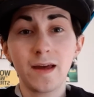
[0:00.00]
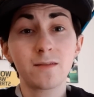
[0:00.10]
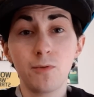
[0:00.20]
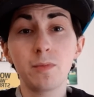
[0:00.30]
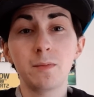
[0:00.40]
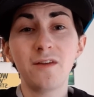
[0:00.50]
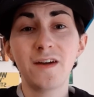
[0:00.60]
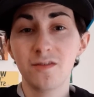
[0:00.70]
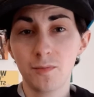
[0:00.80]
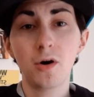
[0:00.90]
That's probably my
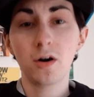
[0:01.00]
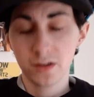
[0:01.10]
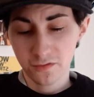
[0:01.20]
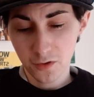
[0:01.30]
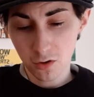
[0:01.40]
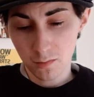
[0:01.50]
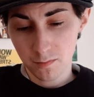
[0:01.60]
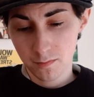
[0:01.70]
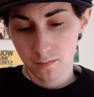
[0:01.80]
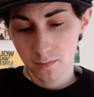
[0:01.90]
favourite part of this
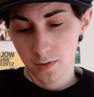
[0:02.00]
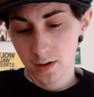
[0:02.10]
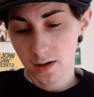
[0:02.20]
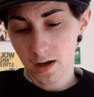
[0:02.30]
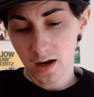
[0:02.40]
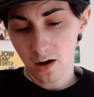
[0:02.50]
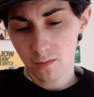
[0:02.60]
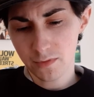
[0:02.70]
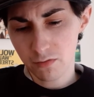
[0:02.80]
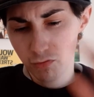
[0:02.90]
film.
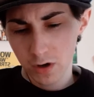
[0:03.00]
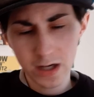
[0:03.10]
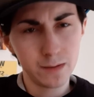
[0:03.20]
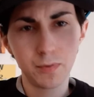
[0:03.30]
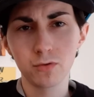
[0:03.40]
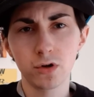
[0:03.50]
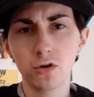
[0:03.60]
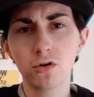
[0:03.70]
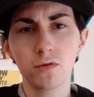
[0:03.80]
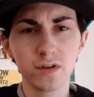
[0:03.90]
They really pulled the
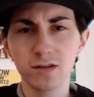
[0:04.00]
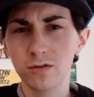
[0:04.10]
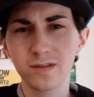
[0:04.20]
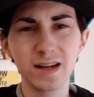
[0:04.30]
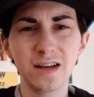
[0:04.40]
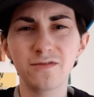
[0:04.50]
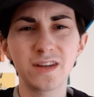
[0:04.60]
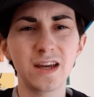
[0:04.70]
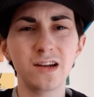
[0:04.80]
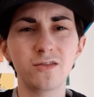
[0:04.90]
look of it. It looks lived
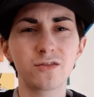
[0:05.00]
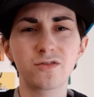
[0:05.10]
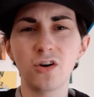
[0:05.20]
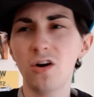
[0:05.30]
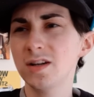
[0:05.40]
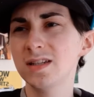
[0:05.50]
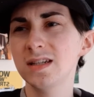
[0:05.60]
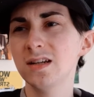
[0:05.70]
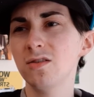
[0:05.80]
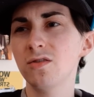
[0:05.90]
in, it looks
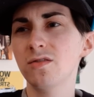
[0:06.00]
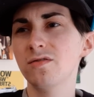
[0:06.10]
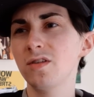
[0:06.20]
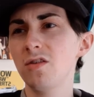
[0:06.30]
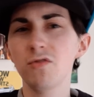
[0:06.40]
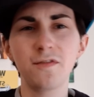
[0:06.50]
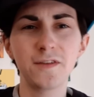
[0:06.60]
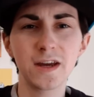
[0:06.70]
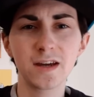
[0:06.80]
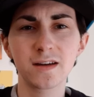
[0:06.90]
dirty, it looks
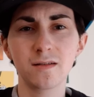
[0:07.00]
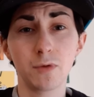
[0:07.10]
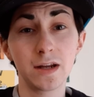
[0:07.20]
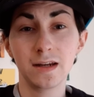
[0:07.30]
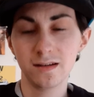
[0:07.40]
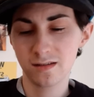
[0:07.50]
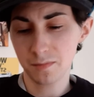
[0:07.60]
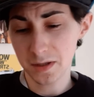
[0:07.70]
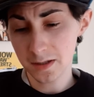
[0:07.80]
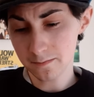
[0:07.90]
horrific when it needs to
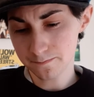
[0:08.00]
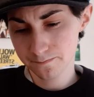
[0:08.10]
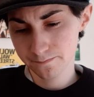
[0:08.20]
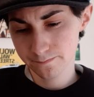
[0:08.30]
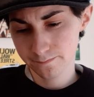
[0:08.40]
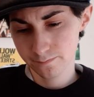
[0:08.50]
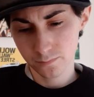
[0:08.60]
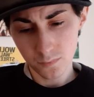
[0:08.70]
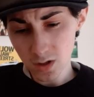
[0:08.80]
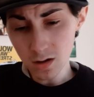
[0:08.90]
be.
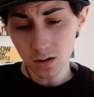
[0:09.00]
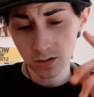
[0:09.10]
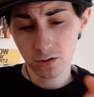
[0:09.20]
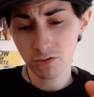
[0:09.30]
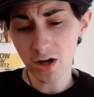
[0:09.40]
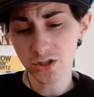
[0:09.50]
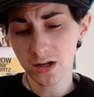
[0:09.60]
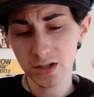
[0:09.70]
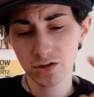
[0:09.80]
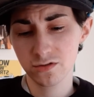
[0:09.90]

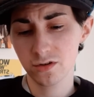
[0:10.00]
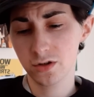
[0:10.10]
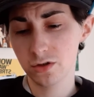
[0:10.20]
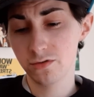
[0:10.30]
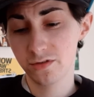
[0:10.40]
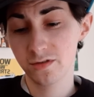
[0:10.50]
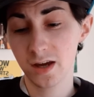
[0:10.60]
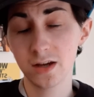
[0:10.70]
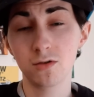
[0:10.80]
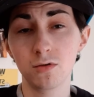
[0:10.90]
Congratulations to the huge
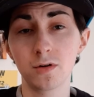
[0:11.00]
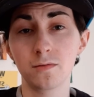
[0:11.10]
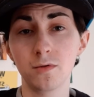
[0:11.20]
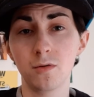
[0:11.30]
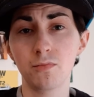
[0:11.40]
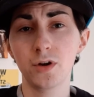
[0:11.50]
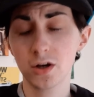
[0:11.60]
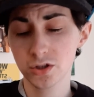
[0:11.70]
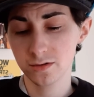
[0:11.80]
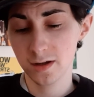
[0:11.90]
scale on
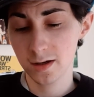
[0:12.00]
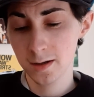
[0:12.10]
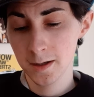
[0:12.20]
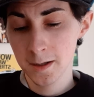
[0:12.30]
production there.